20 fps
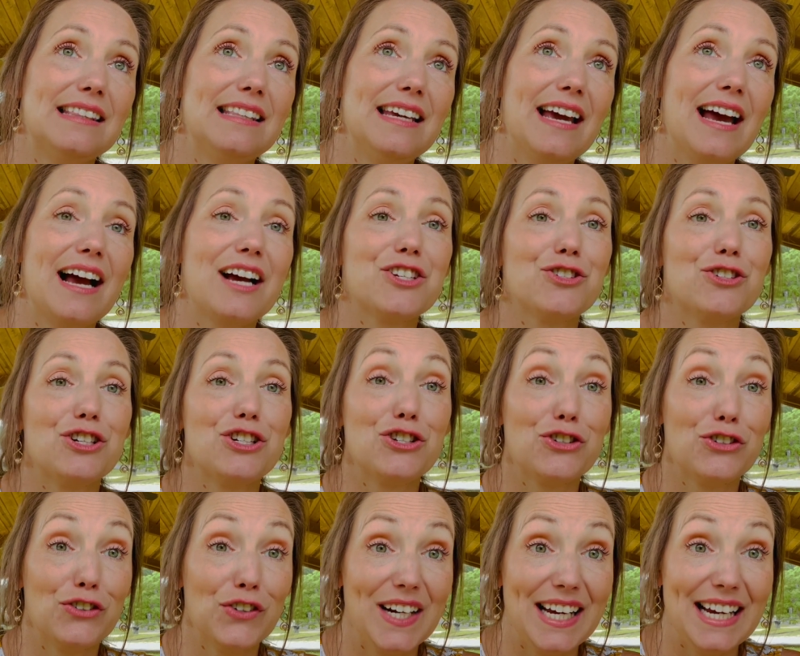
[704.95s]
extra
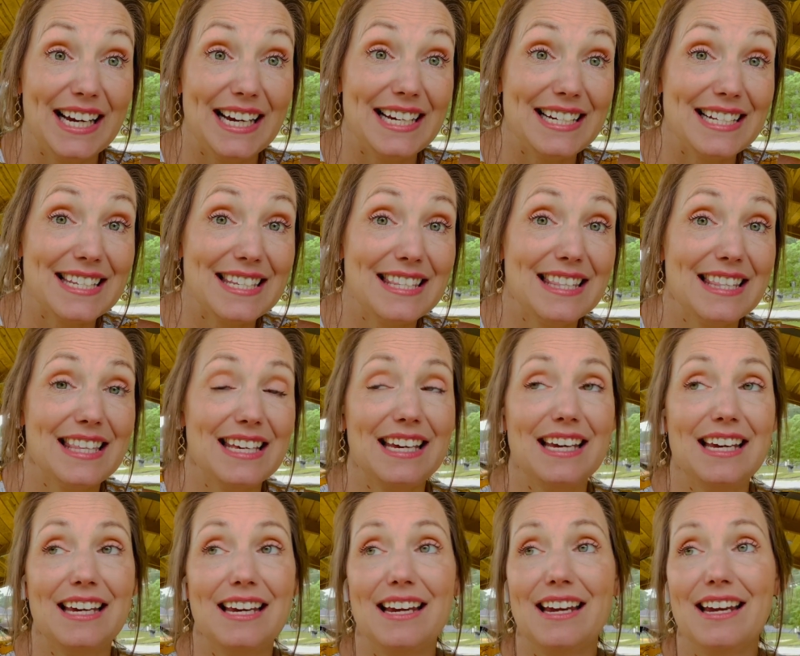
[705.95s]
treats,
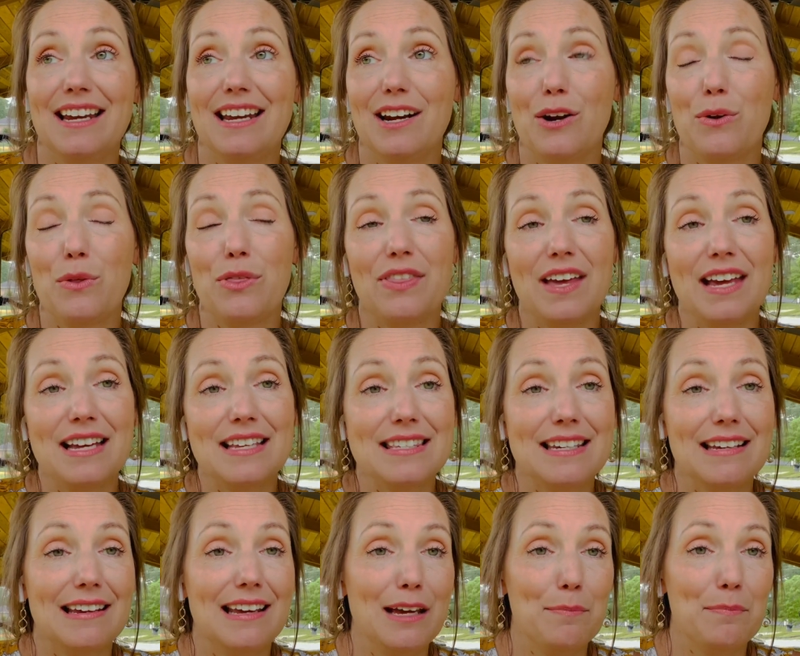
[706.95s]
the, you know, things
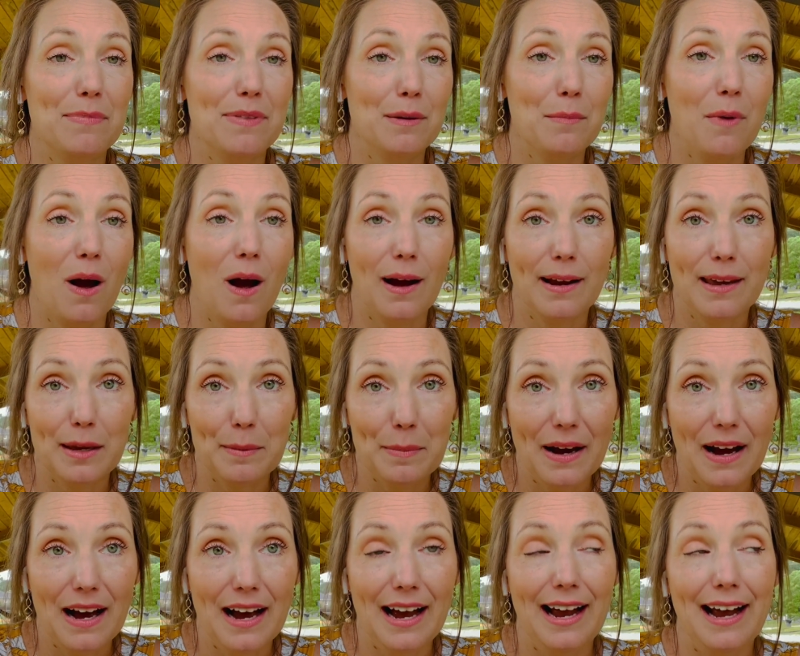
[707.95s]
to keep them
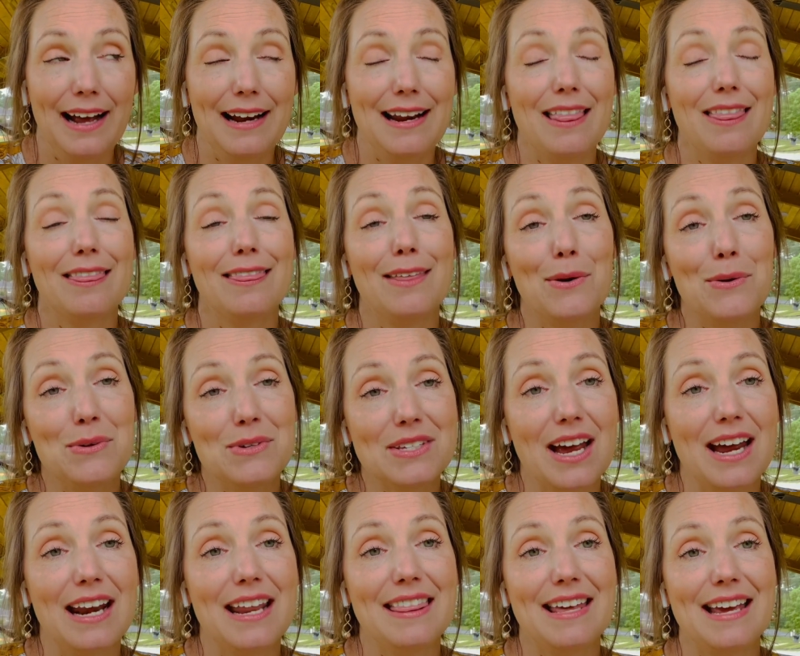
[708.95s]
occupied, those
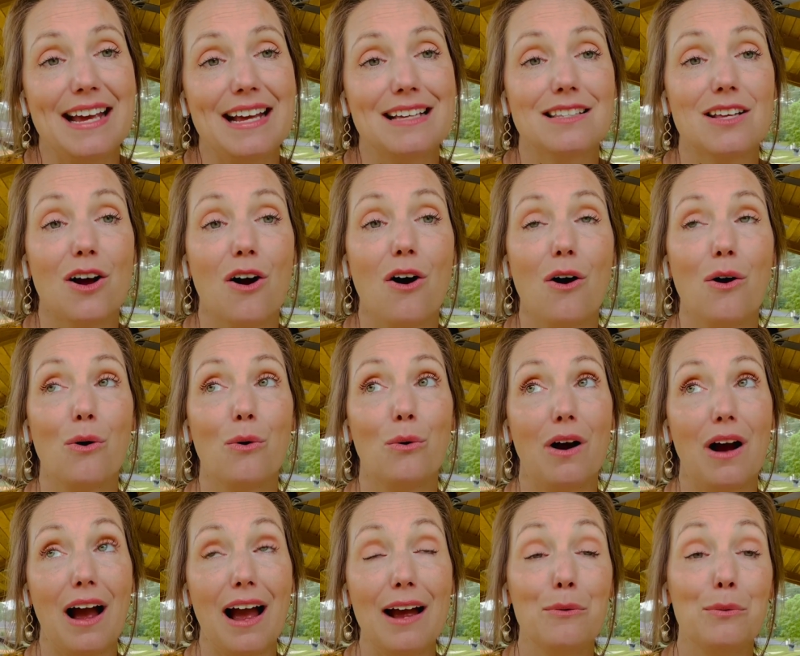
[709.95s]
kind of things
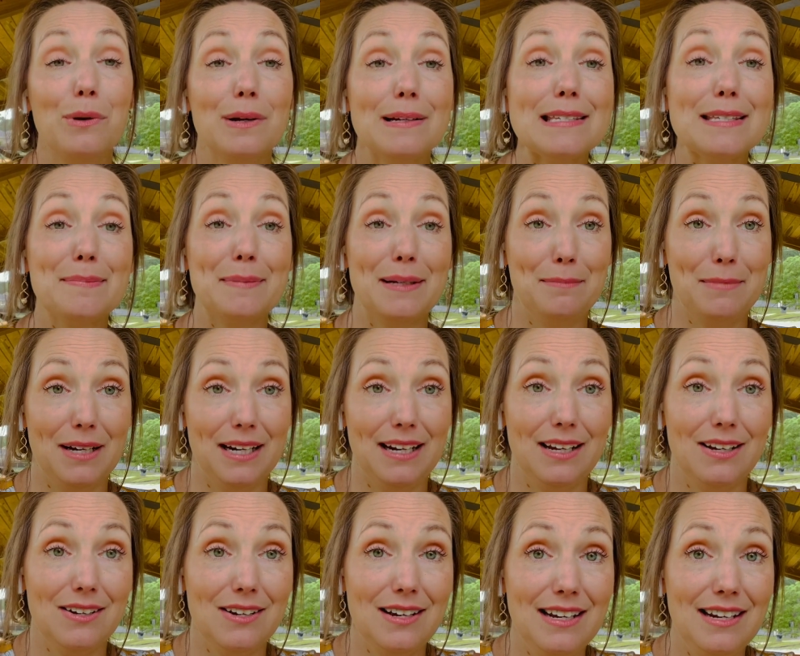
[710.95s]
I will spend
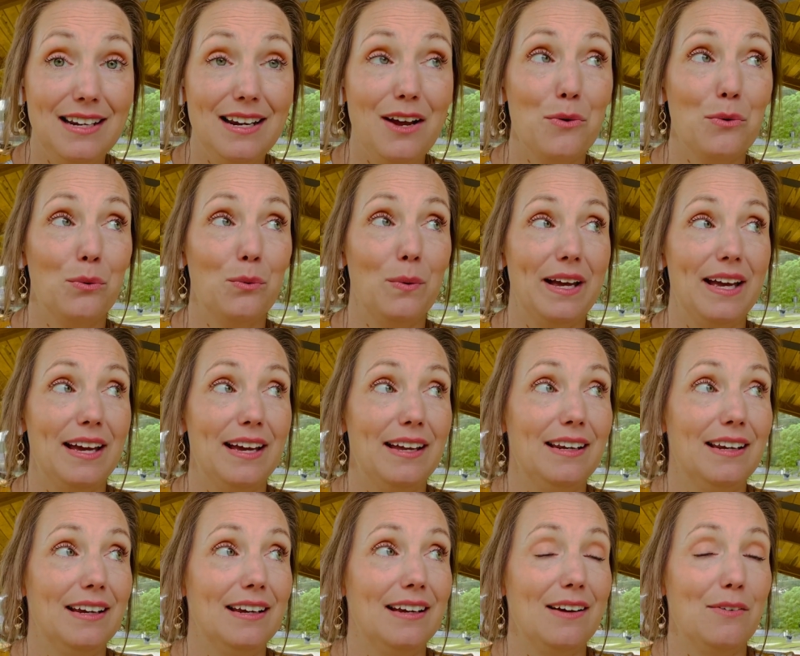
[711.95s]
money on
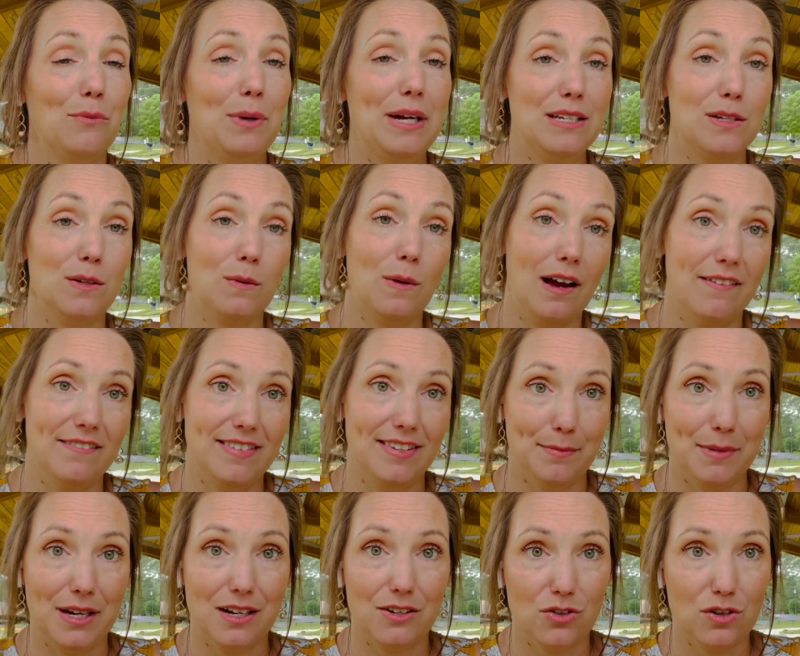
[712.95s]
when we do have
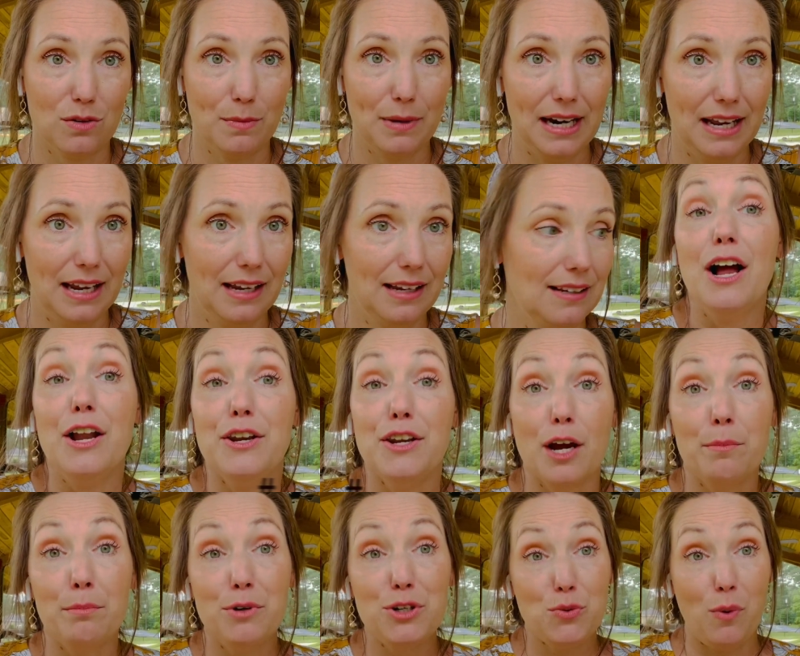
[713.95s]
some extra money.
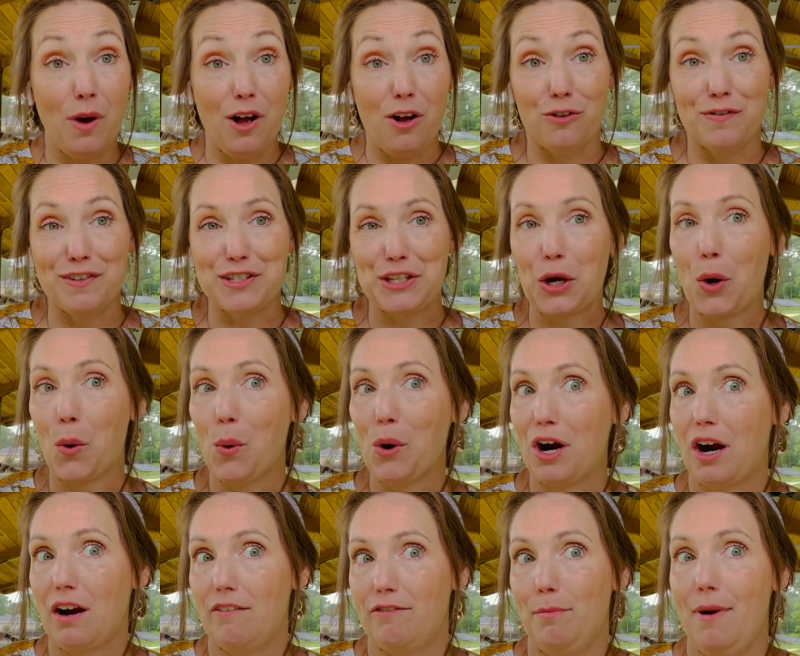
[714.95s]
Number 12 is a
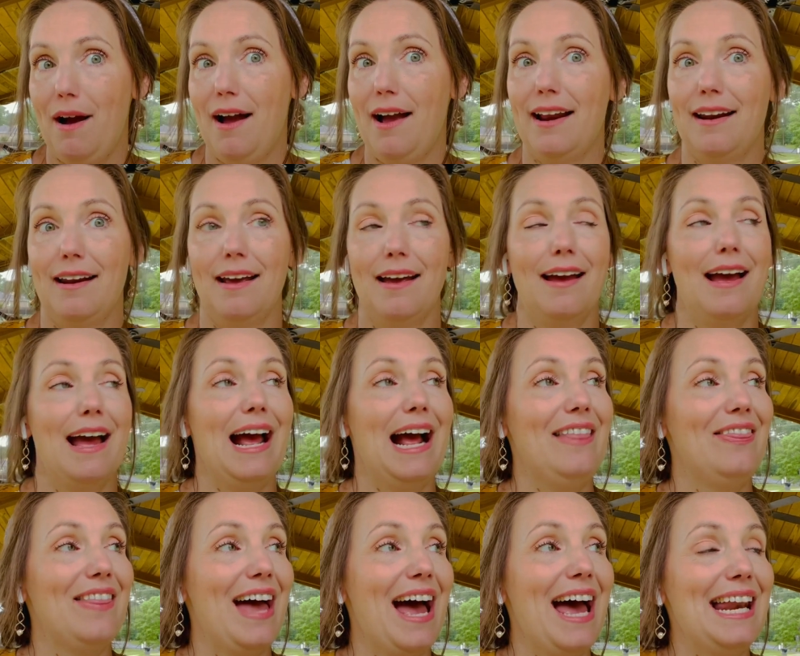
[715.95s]
quirk of mine,
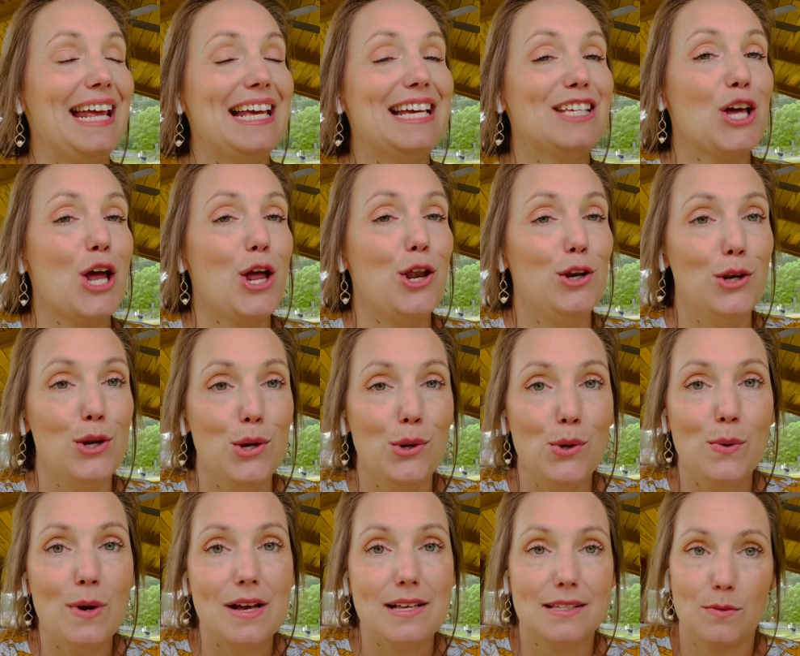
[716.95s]
and that is
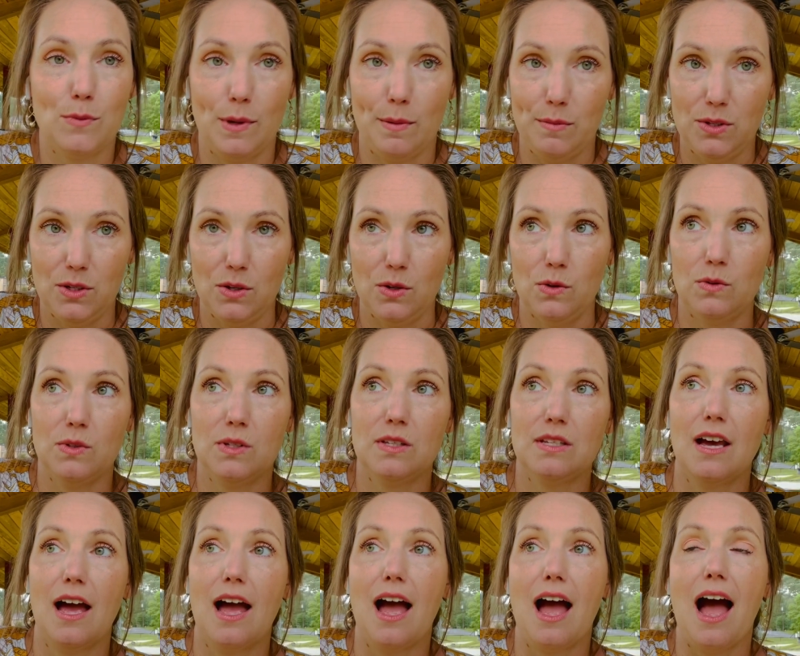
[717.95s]
new swimsuits.
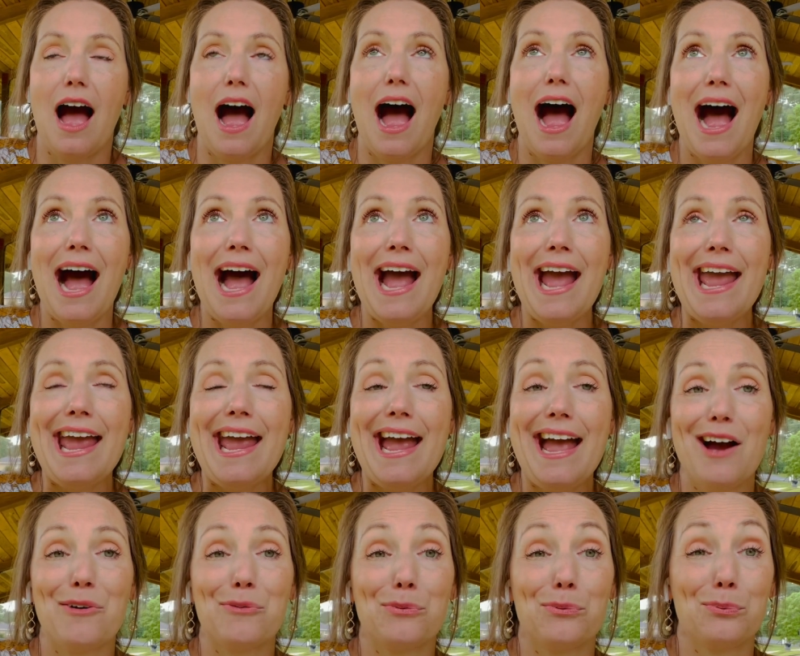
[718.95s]
I
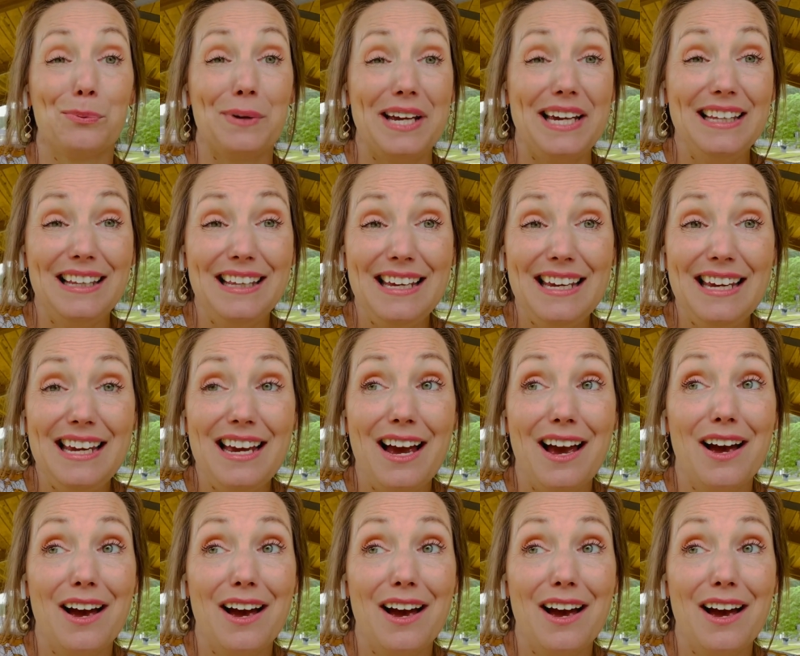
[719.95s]
really